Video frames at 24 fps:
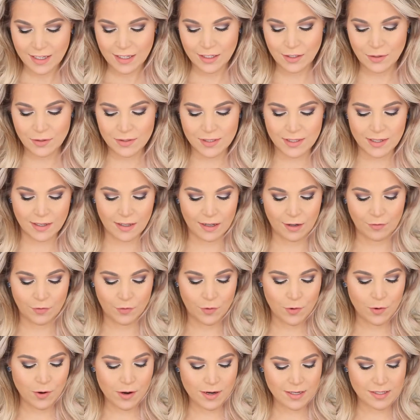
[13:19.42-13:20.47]
Using, of
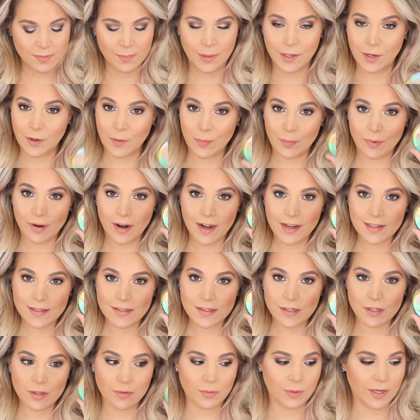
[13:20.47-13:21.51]
course, Butter
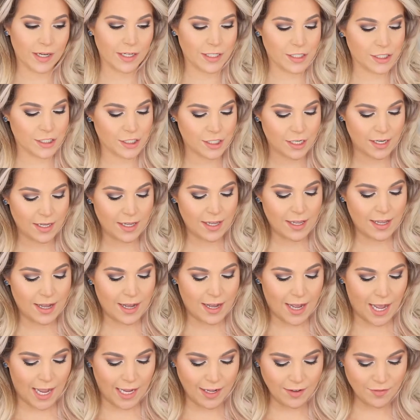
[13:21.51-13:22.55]
Bronzer, which
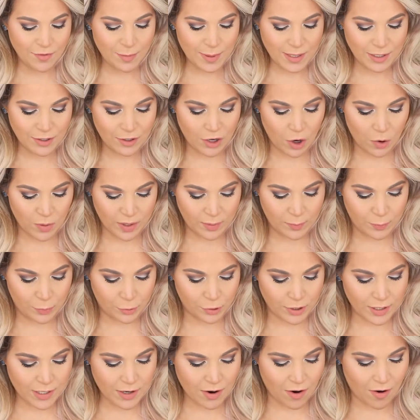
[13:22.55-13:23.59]
I've been going
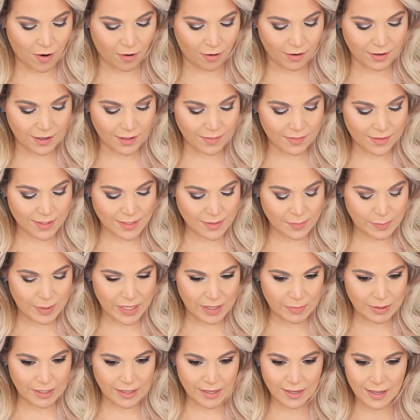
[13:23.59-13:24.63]
pretty hard on this
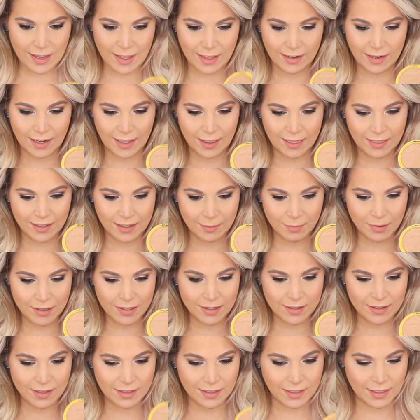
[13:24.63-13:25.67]
baby, and I think I'm
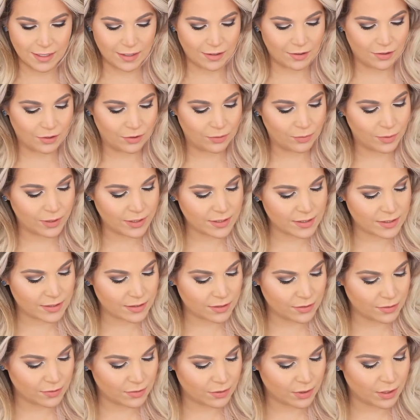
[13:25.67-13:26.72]
going to need to get a new one
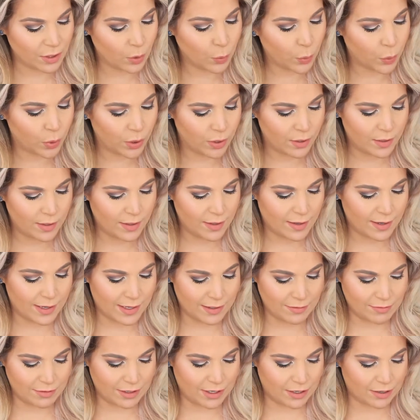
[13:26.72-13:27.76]
soon. I
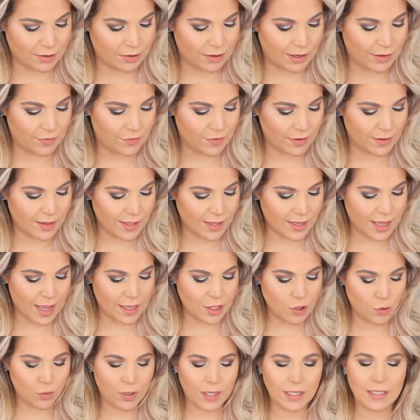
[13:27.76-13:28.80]
don't know. I feel like
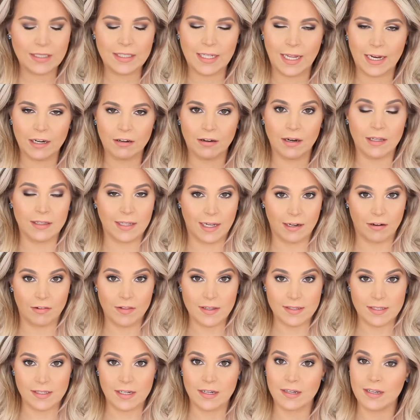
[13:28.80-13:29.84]
you can layer and layer
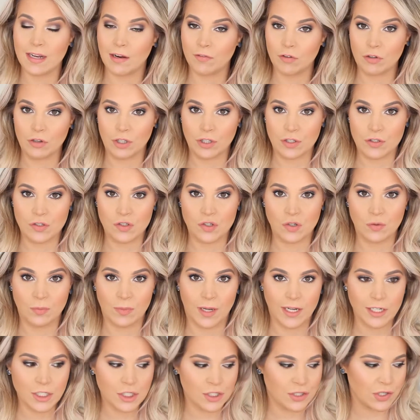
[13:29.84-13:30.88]
this and it never looks too
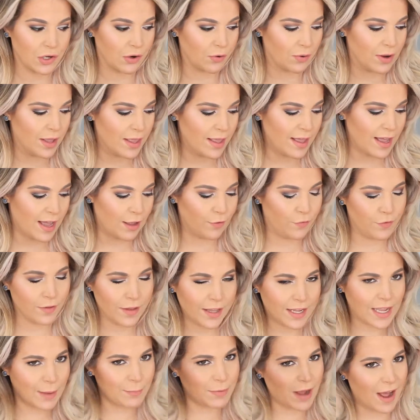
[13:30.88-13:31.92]
much. So I feel
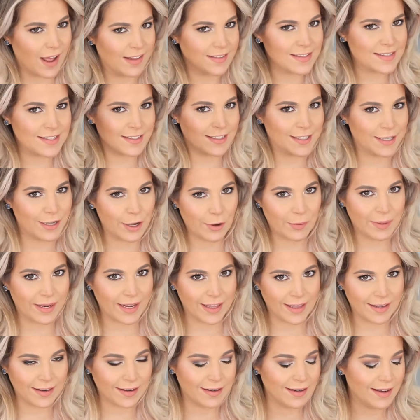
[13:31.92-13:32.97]
like I'm constantly going
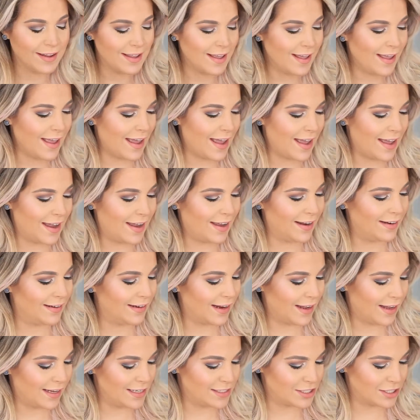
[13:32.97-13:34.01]
in and
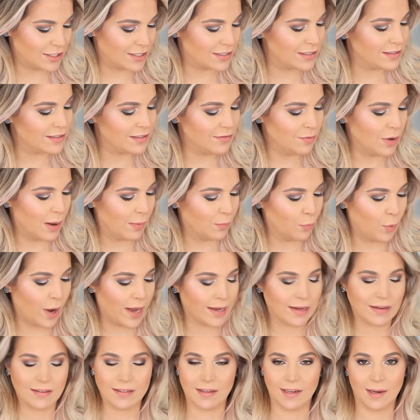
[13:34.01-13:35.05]
I'm
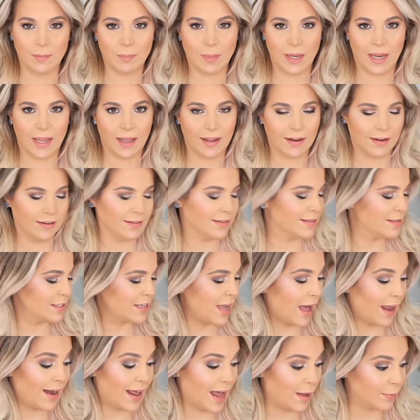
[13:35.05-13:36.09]
waiting to hit pan. It's
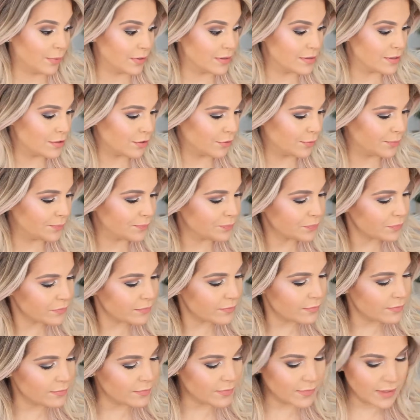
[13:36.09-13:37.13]
got to happen soon.
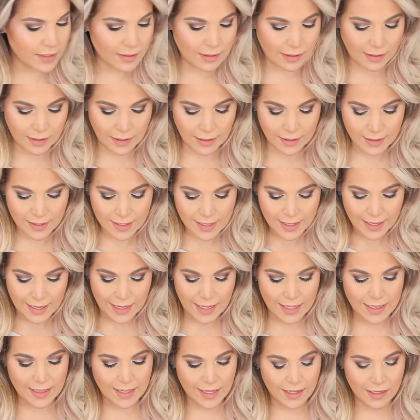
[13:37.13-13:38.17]

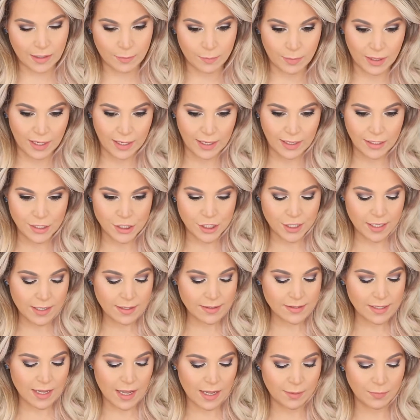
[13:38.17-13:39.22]
And then on my
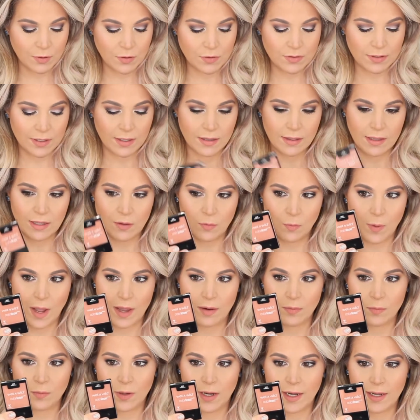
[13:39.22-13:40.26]
cheeks, I'm using the
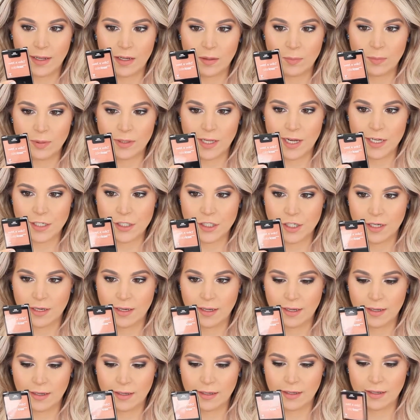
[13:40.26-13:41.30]
Wet n Wild blush
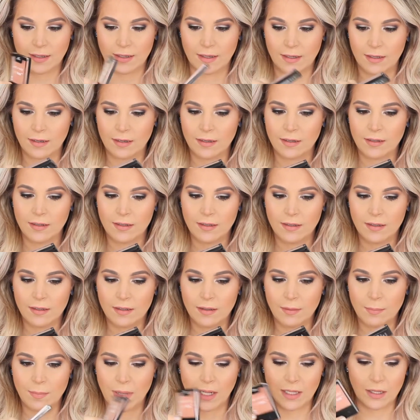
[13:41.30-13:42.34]
in
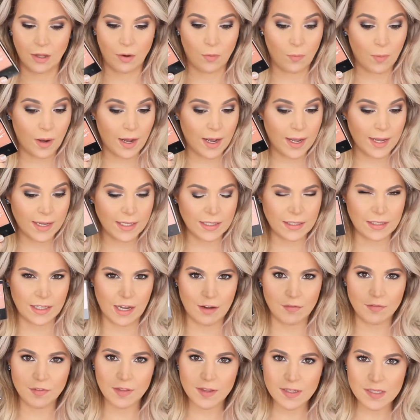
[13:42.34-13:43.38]
Mellow Wine.
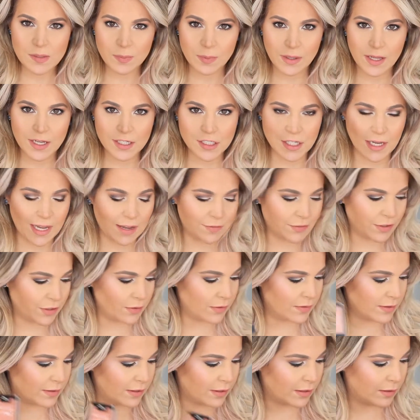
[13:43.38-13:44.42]
Love this blush. I haven't
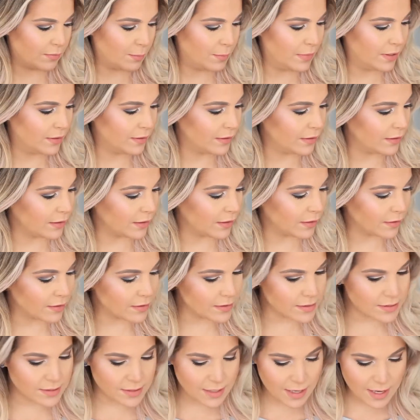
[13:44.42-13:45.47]
used it in a million
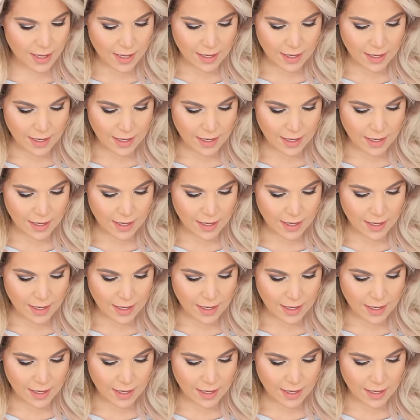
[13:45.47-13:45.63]
years.